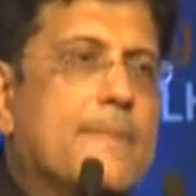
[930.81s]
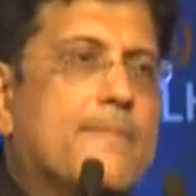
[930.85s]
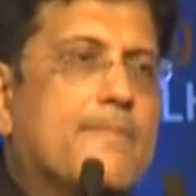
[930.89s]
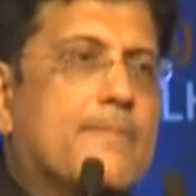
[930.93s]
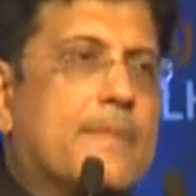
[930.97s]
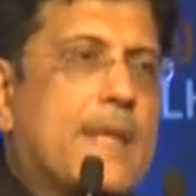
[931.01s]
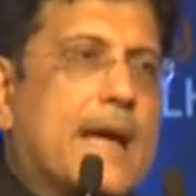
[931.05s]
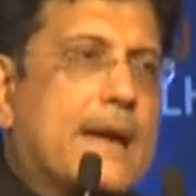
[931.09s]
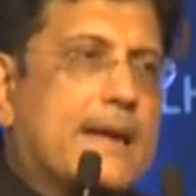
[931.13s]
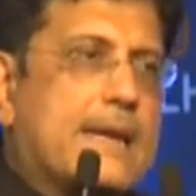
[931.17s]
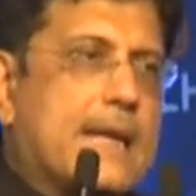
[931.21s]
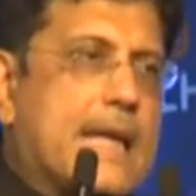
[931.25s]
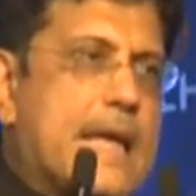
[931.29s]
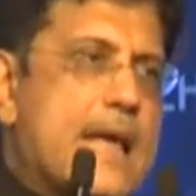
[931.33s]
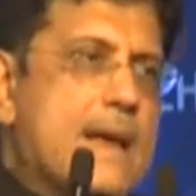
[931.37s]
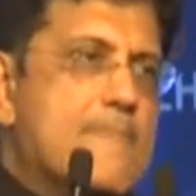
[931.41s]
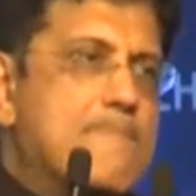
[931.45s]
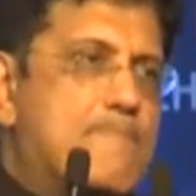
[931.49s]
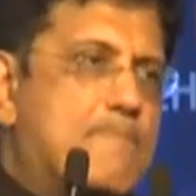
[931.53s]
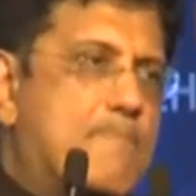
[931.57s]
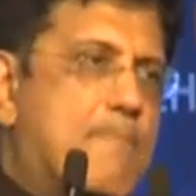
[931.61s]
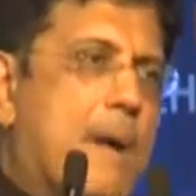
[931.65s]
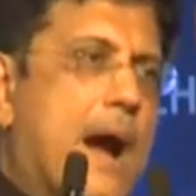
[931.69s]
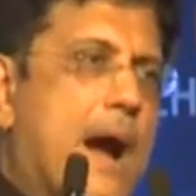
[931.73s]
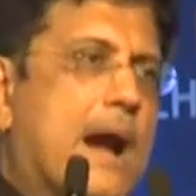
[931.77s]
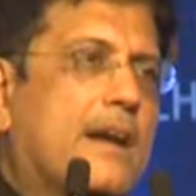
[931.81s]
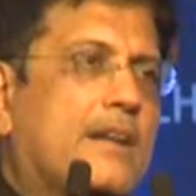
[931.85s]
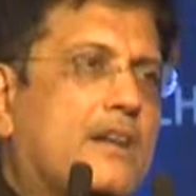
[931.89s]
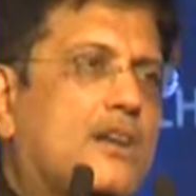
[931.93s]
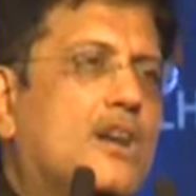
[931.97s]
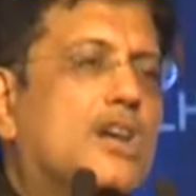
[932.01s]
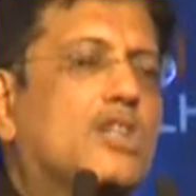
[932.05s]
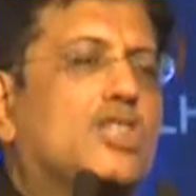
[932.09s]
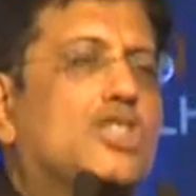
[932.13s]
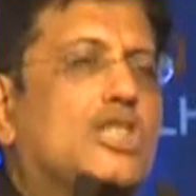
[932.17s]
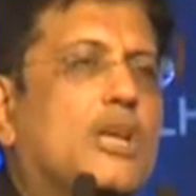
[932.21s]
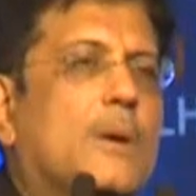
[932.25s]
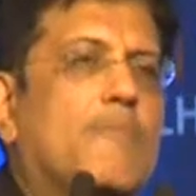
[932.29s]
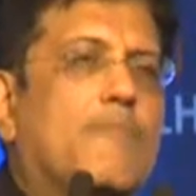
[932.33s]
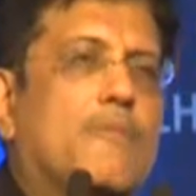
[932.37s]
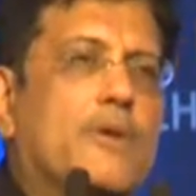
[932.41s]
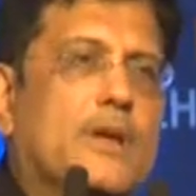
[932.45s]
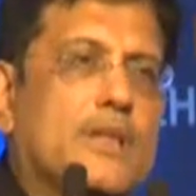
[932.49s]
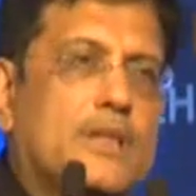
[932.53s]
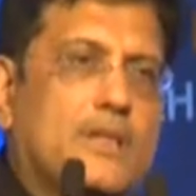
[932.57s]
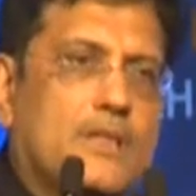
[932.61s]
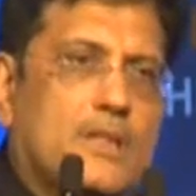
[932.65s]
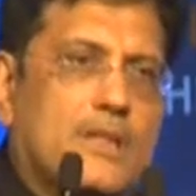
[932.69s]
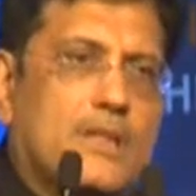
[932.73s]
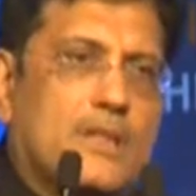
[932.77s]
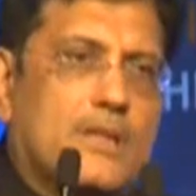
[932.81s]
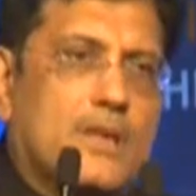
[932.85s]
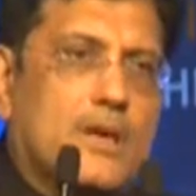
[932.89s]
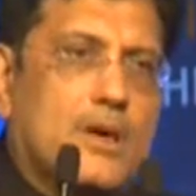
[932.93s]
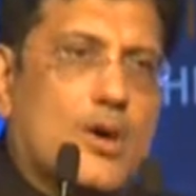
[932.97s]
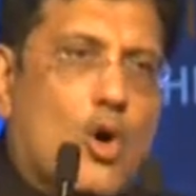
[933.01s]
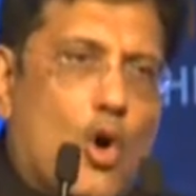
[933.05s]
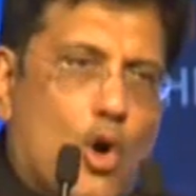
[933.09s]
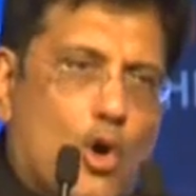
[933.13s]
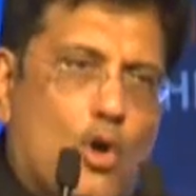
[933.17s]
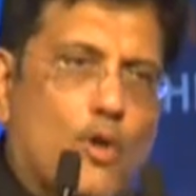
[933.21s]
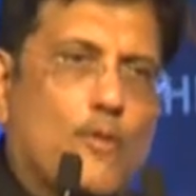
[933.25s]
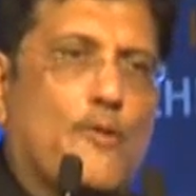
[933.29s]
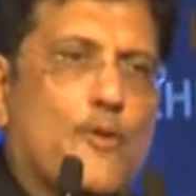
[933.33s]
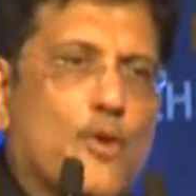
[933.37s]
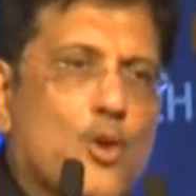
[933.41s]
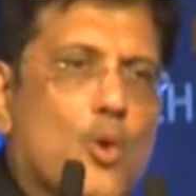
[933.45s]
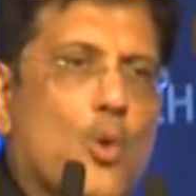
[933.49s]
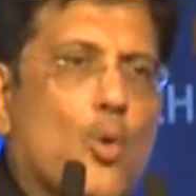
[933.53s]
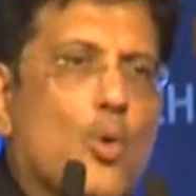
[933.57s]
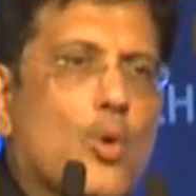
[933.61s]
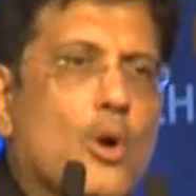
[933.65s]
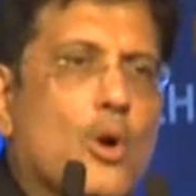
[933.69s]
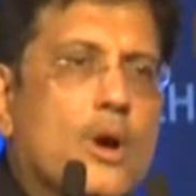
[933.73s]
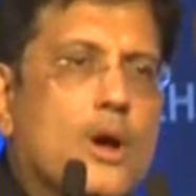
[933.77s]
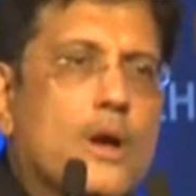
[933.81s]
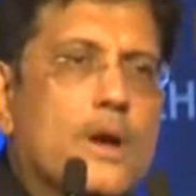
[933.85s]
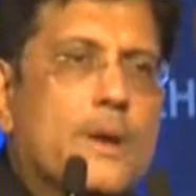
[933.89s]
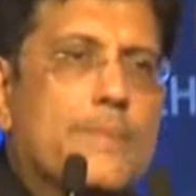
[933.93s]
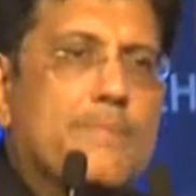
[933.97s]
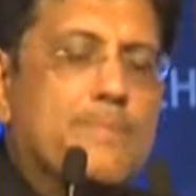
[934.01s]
that in partnership with all of you,